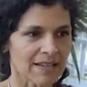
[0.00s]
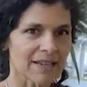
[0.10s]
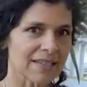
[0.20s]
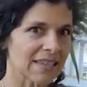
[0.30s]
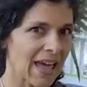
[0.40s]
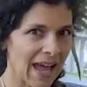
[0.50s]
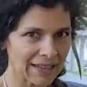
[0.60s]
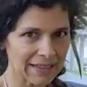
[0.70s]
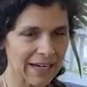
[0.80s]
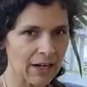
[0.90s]
Is
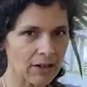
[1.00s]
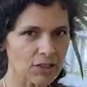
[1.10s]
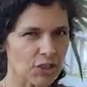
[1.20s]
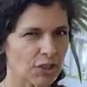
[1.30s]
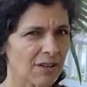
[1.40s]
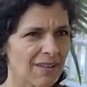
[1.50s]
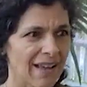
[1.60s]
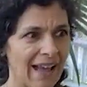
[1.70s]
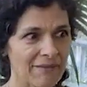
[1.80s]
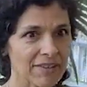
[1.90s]
that character
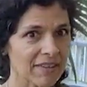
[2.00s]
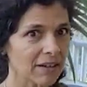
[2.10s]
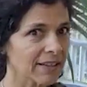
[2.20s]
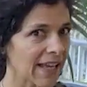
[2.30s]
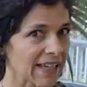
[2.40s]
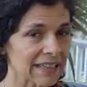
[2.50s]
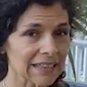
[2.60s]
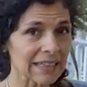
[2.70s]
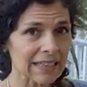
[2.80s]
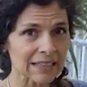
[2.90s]
having their cake and
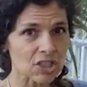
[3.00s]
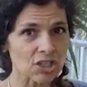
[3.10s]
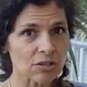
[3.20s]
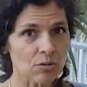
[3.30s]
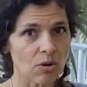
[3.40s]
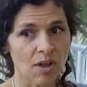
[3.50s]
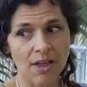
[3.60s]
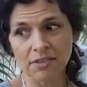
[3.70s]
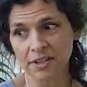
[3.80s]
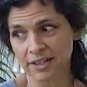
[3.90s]
eating it too?
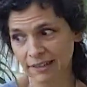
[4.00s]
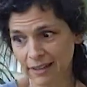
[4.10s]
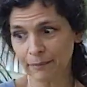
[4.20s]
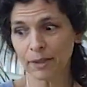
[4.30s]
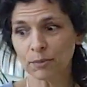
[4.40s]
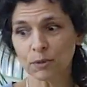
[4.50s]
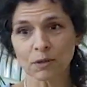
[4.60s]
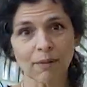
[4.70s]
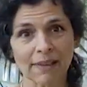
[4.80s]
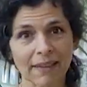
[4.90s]
They're going to let me
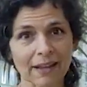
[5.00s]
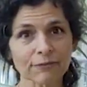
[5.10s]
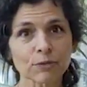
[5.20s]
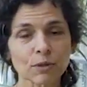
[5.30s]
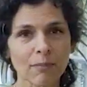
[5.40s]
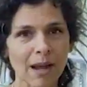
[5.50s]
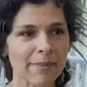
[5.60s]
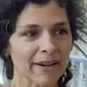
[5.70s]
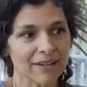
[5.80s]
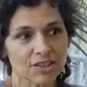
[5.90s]
ruin my life, ruin my
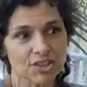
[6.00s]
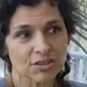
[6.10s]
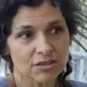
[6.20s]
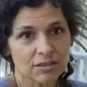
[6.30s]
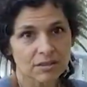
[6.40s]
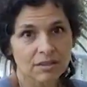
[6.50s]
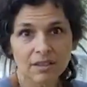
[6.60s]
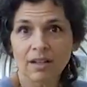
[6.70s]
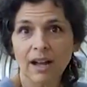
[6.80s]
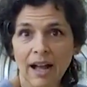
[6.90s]
marriage,
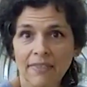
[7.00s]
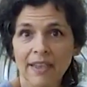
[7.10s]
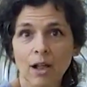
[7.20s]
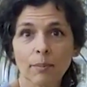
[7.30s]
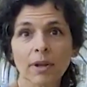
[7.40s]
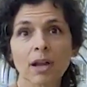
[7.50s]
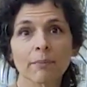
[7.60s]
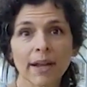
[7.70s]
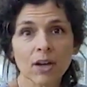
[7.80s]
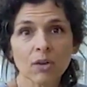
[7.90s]
and then I'll be on
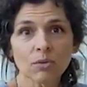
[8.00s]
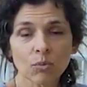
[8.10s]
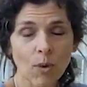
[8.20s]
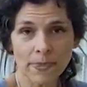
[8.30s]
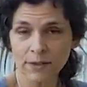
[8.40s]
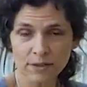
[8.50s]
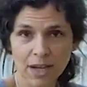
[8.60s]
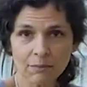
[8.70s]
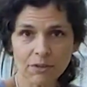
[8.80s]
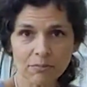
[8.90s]
my own when they're
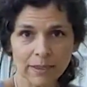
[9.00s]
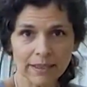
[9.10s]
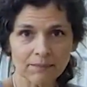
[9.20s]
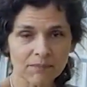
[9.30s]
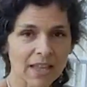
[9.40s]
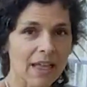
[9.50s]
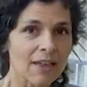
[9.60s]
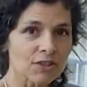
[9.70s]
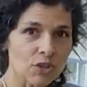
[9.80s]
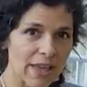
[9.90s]
done with me.
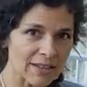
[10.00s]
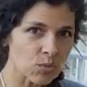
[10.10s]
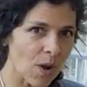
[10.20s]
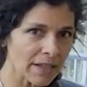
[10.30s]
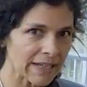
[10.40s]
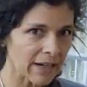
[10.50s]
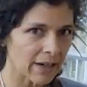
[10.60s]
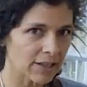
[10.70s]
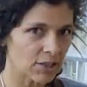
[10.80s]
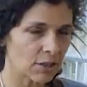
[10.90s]
So that's one
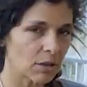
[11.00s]
character.